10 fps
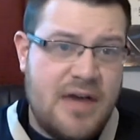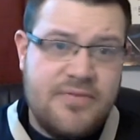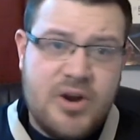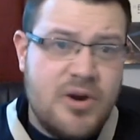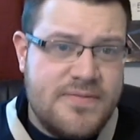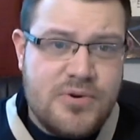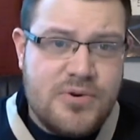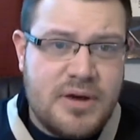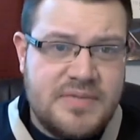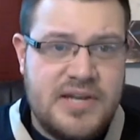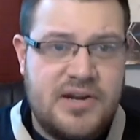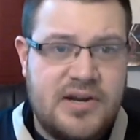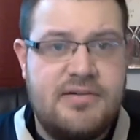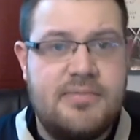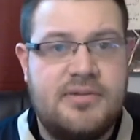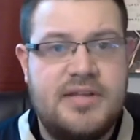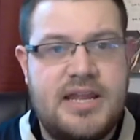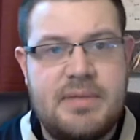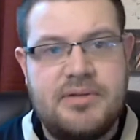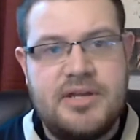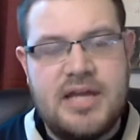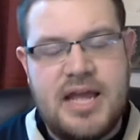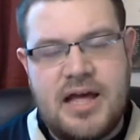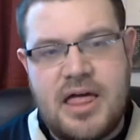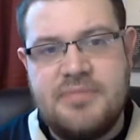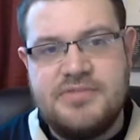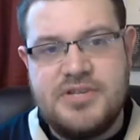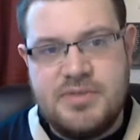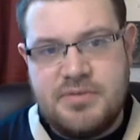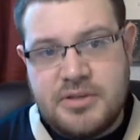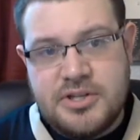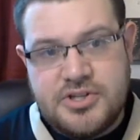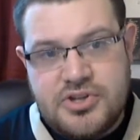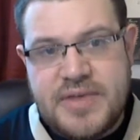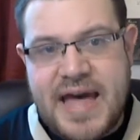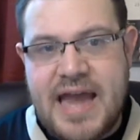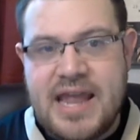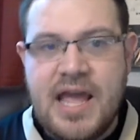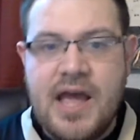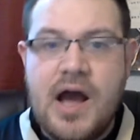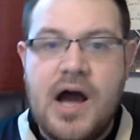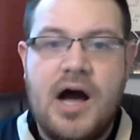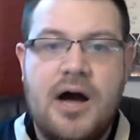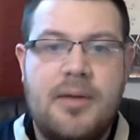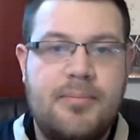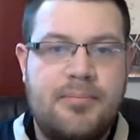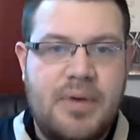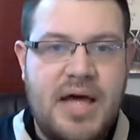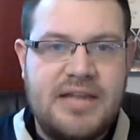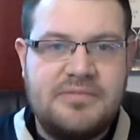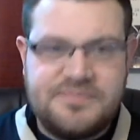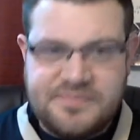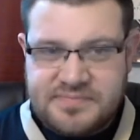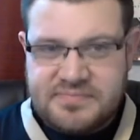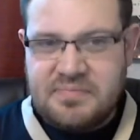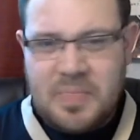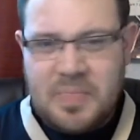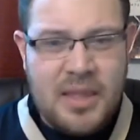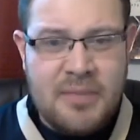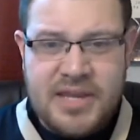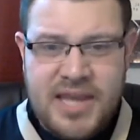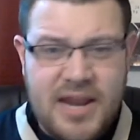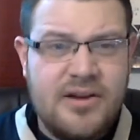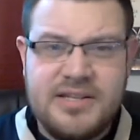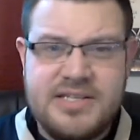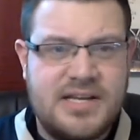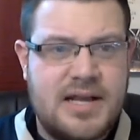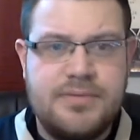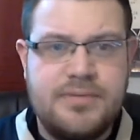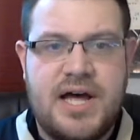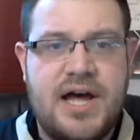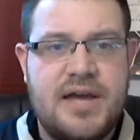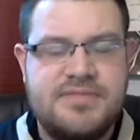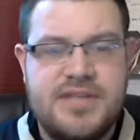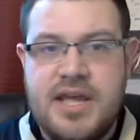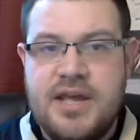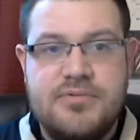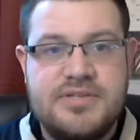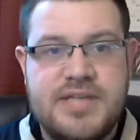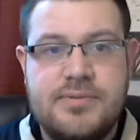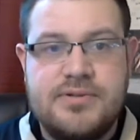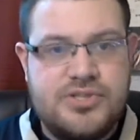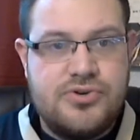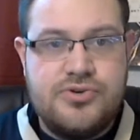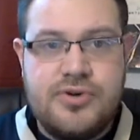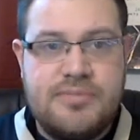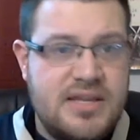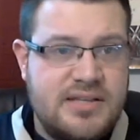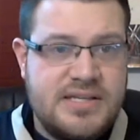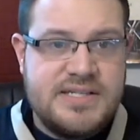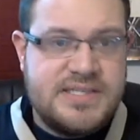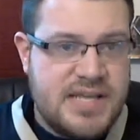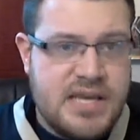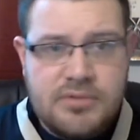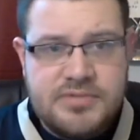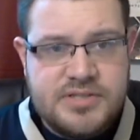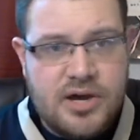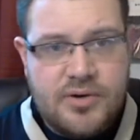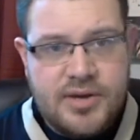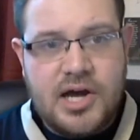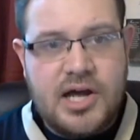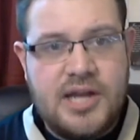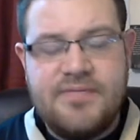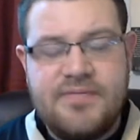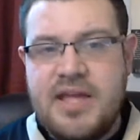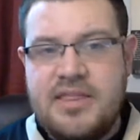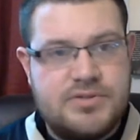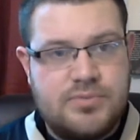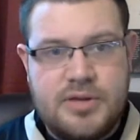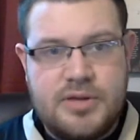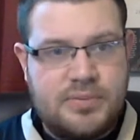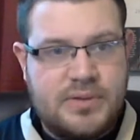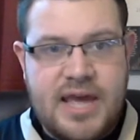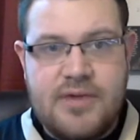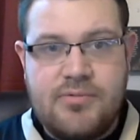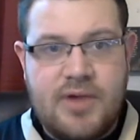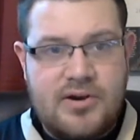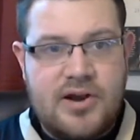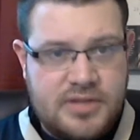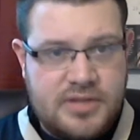very few I've seen on here able to do that. But McCarron, at least a couple times, was able to immediately see what was going on. There was one play where